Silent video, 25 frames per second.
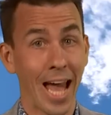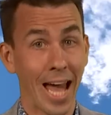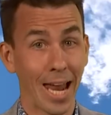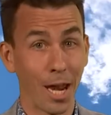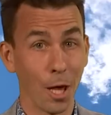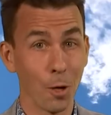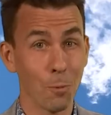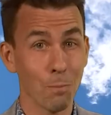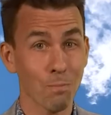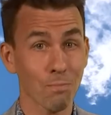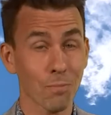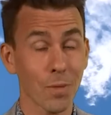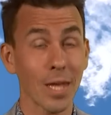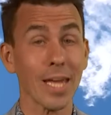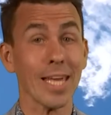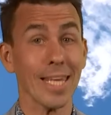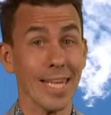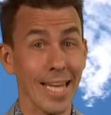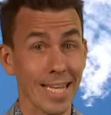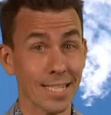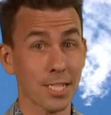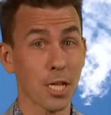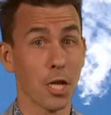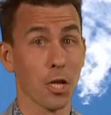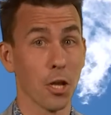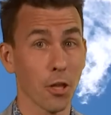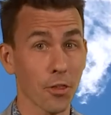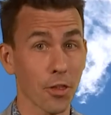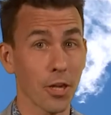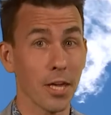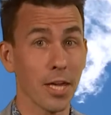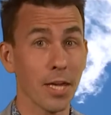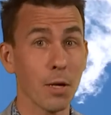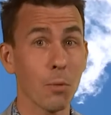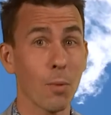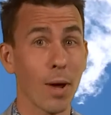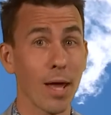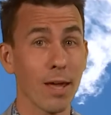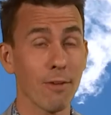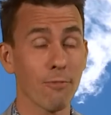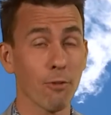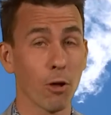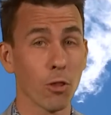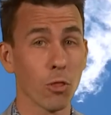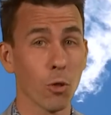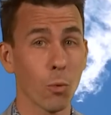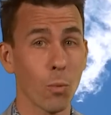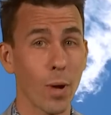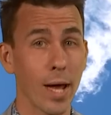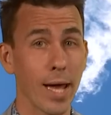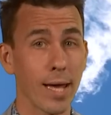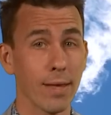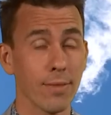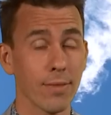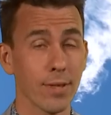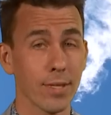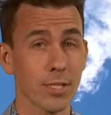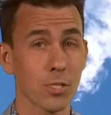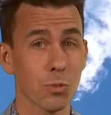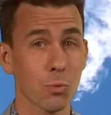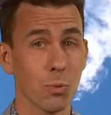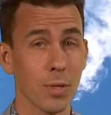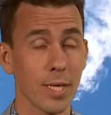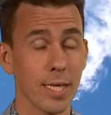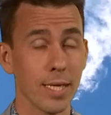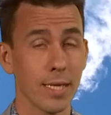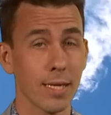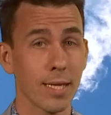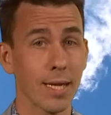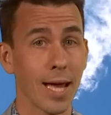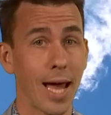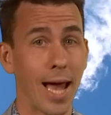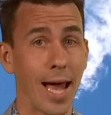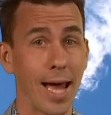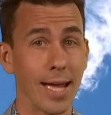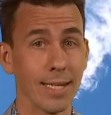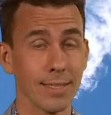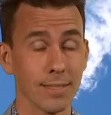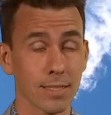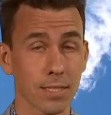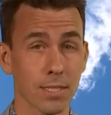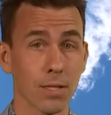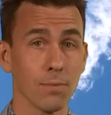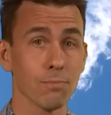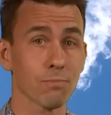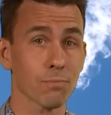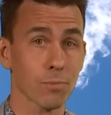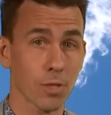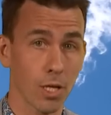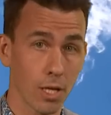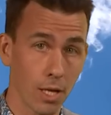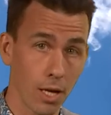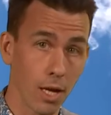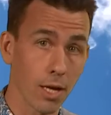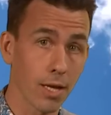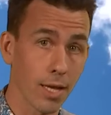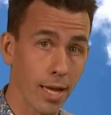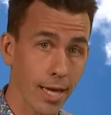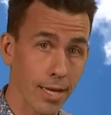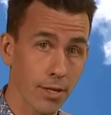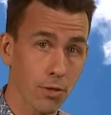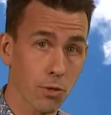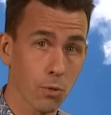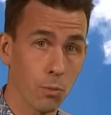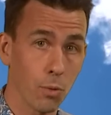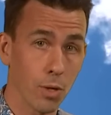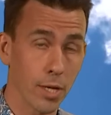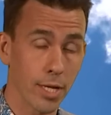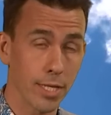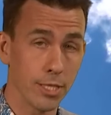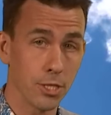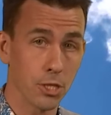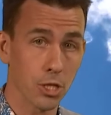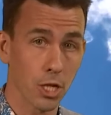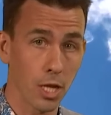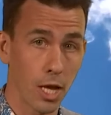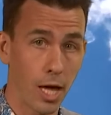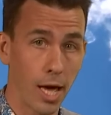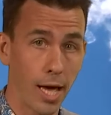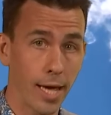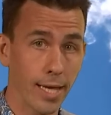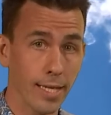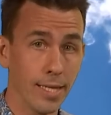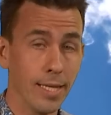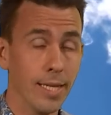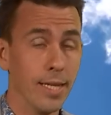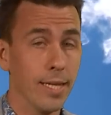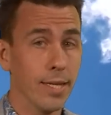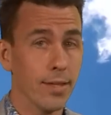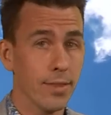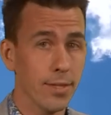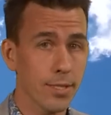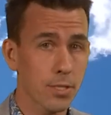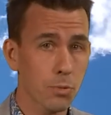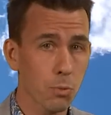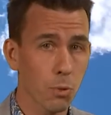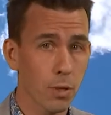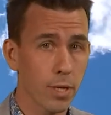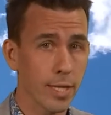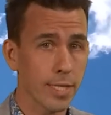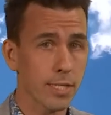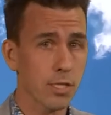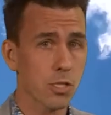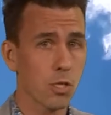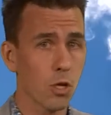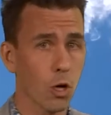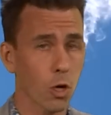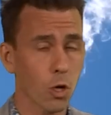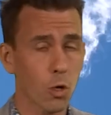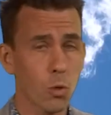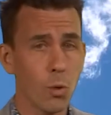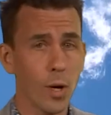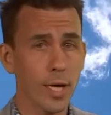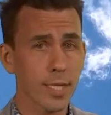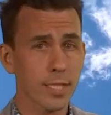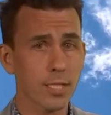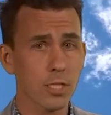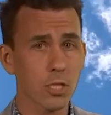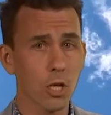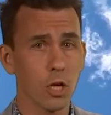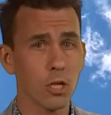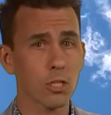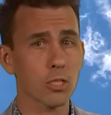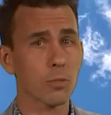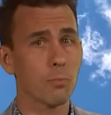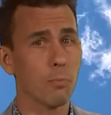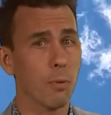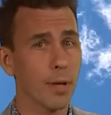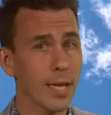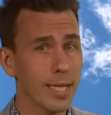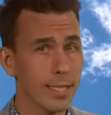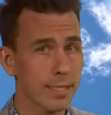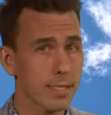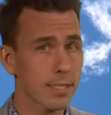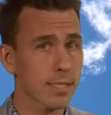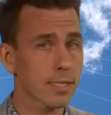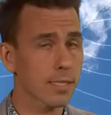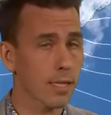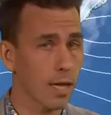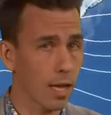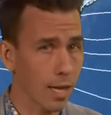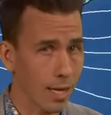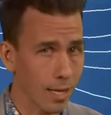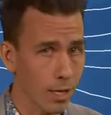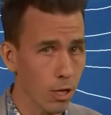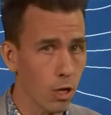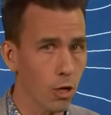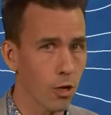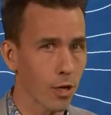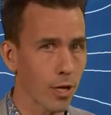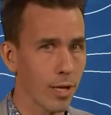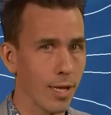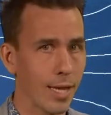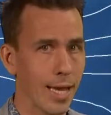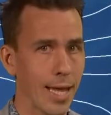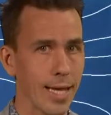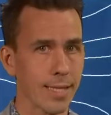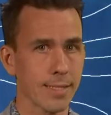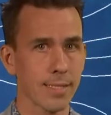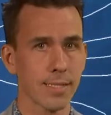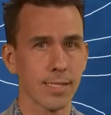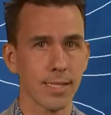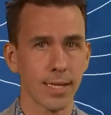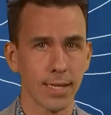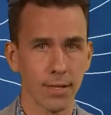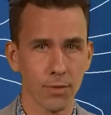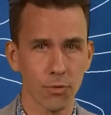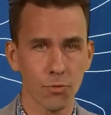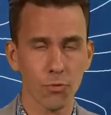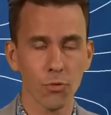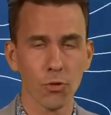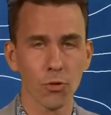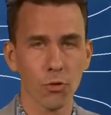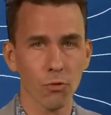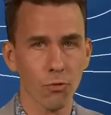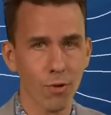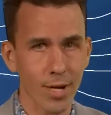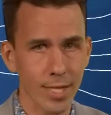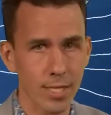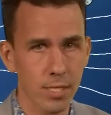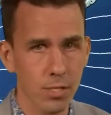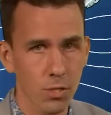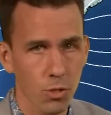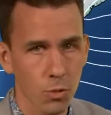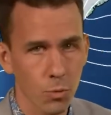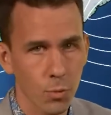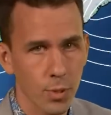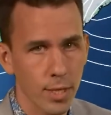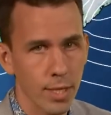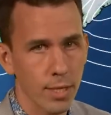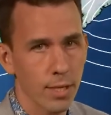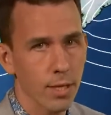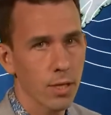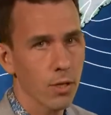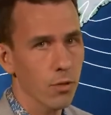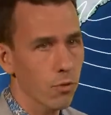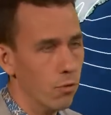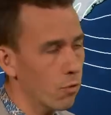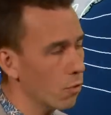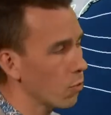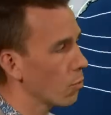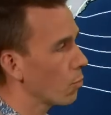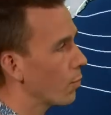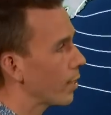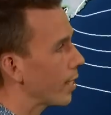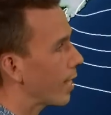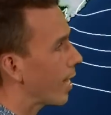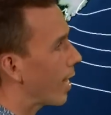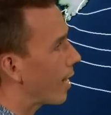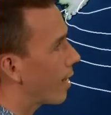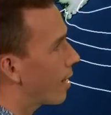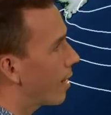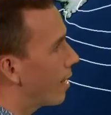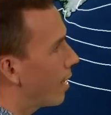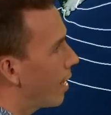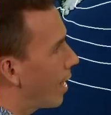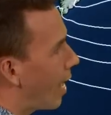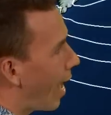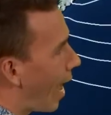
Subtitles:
Hello. Yet another heat wave on the way this week, and unlike the one in July, this one is not quite as hot, but it's longer lasting through the rest of the week, through the weekend,